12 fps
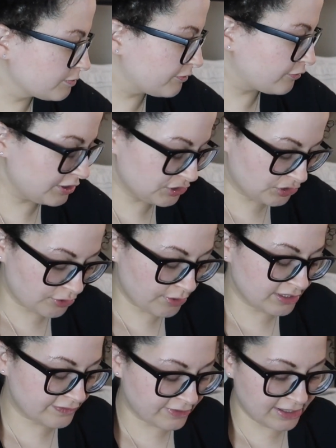before I show you
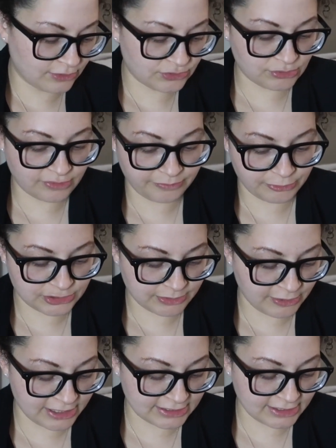his final sort of more
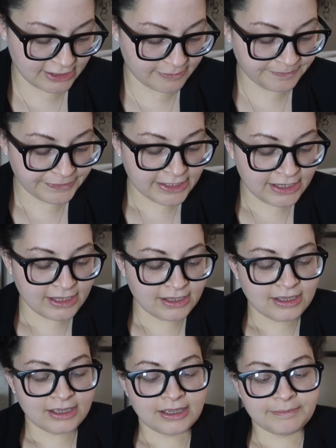surprising item.
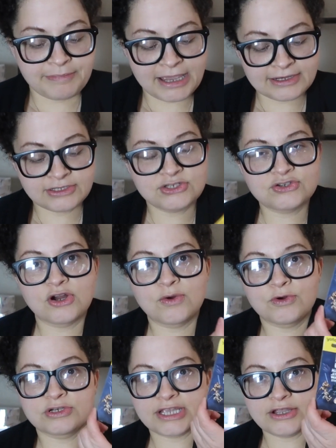Back to Star
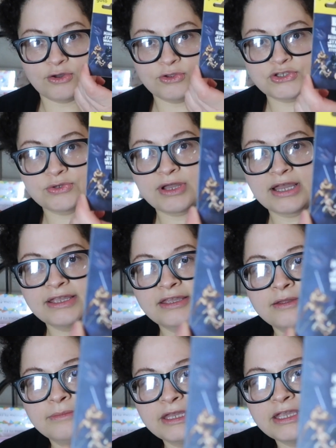Wars, I also got
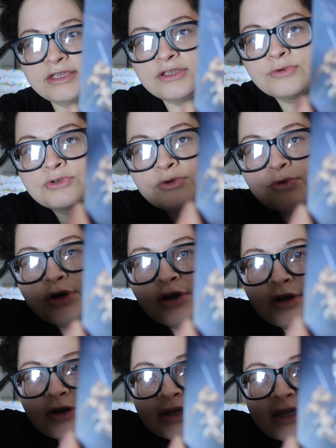him a Yoto
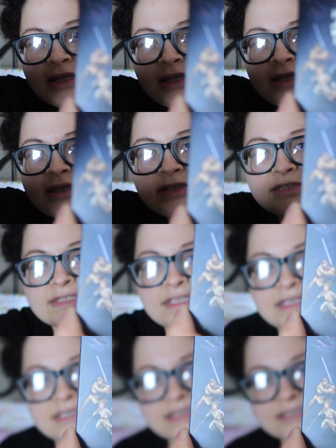card. His
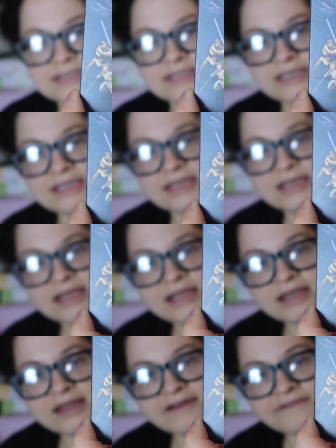is the
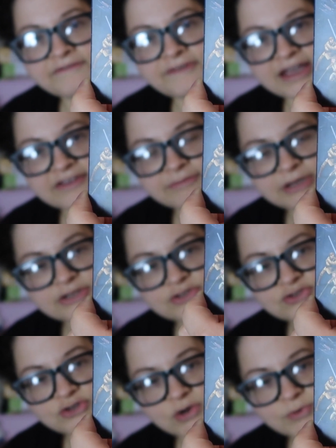5-minute
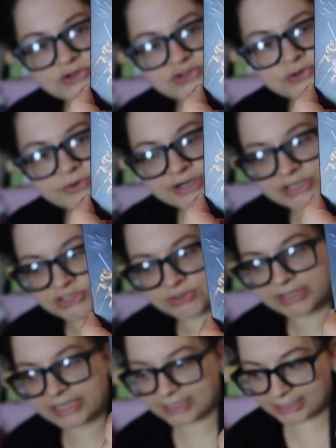Star Wars story, so
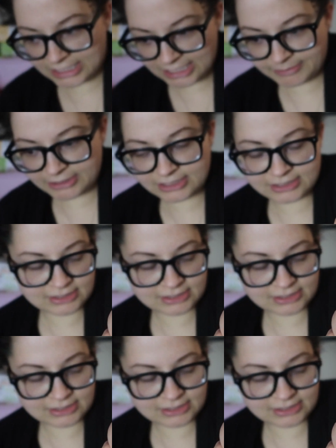like keeping it